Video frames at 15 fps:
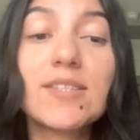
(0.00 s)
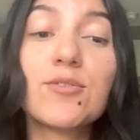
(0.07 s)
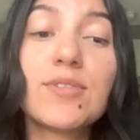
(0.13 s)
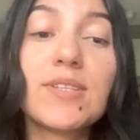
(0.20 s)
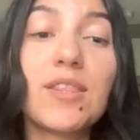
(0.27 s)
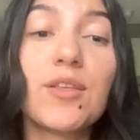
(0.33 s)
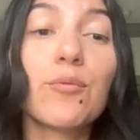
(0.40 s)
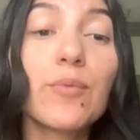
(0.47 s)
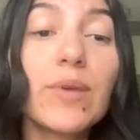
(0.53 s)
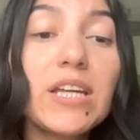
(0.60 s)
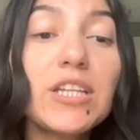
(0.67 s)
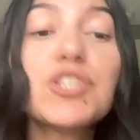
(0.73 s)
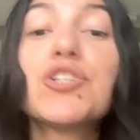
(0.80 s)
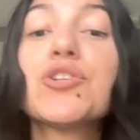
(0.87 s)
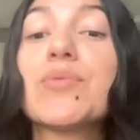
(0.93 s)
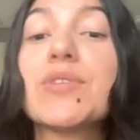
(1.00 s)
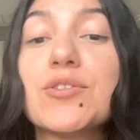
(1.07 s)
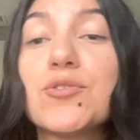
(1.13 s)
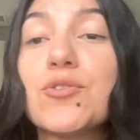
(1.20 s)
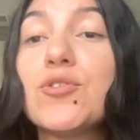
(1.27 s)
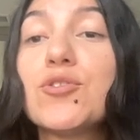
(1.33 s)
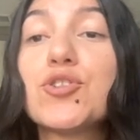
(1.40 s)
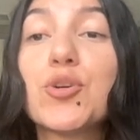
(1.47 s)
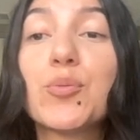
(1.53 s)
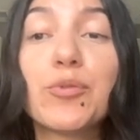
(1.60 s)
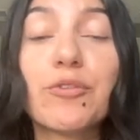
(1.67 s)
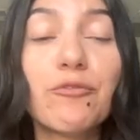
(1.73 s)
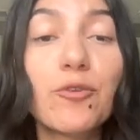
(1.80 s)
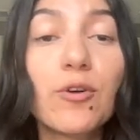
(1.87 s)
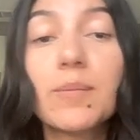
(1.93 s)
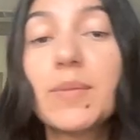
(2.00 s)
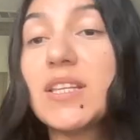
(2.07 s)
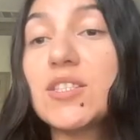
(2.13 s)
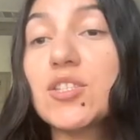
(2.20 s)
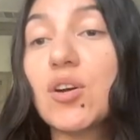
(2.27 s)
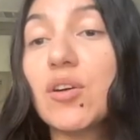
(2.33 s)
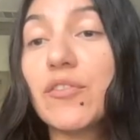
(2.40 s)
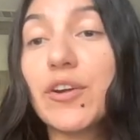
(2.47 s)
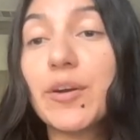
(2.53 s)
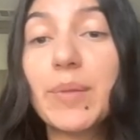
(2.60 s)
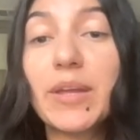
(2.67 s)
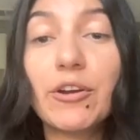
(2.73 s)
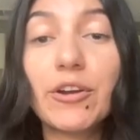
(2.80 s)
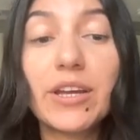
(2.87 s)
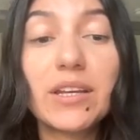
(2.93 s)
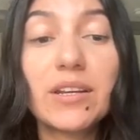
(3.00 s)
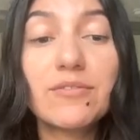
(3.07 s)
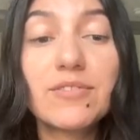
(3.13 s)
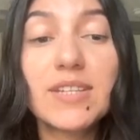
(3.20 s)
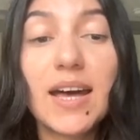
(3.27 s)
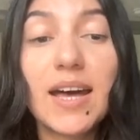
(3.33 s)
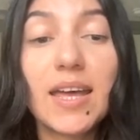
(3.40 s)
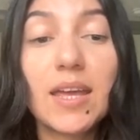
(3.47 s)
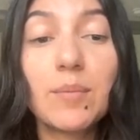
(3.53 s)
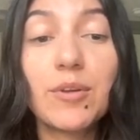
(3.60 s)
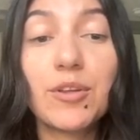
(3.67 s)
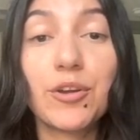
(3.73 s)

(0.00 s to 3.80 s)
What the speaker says: So see the reach, your results, your performance over a period of time,